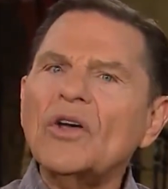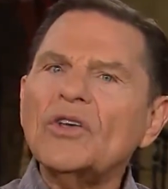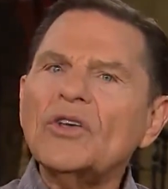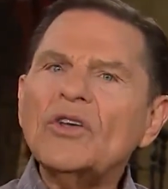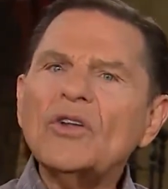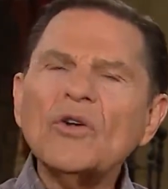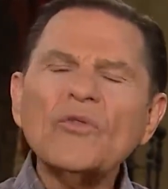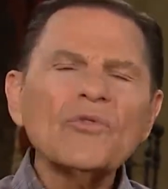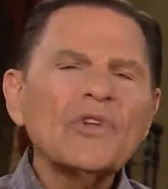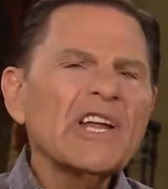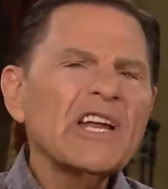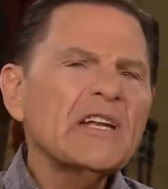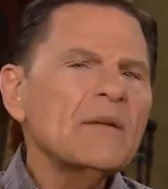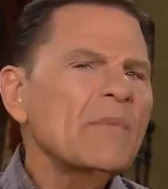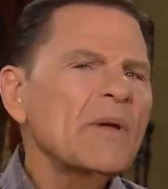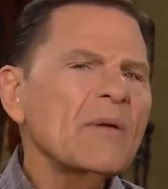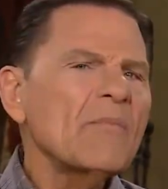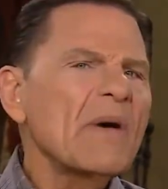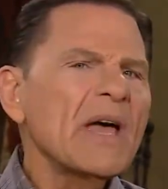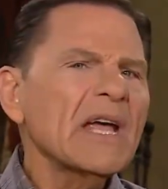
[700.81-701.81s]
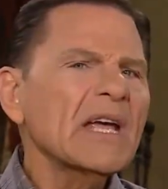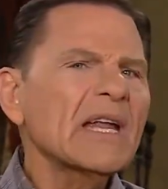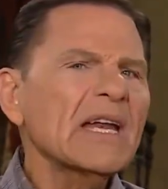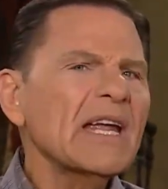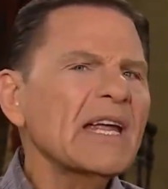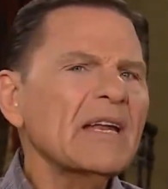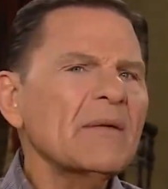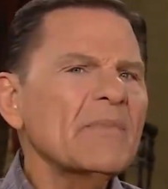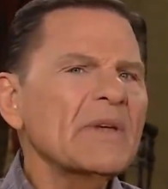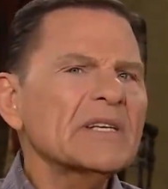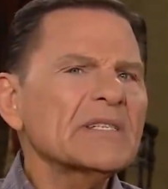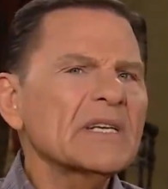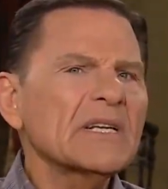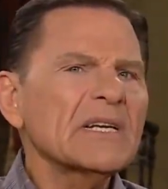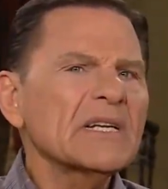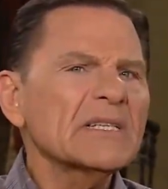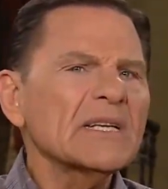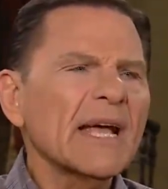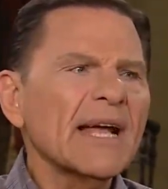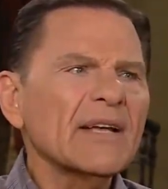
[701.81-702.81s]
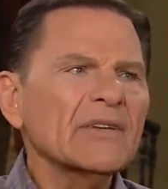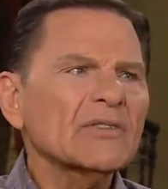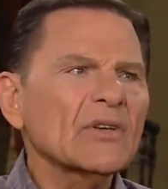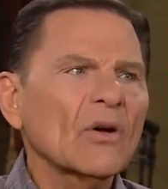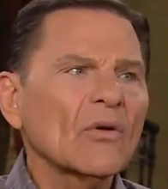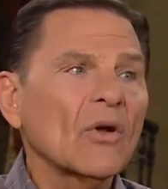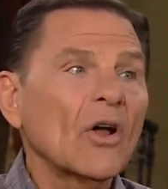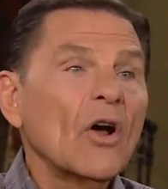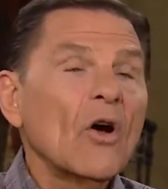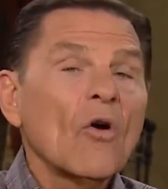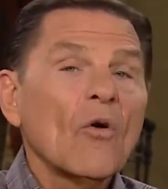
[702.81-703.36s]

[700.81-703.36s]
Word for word: You don't need to be making enemies in this household.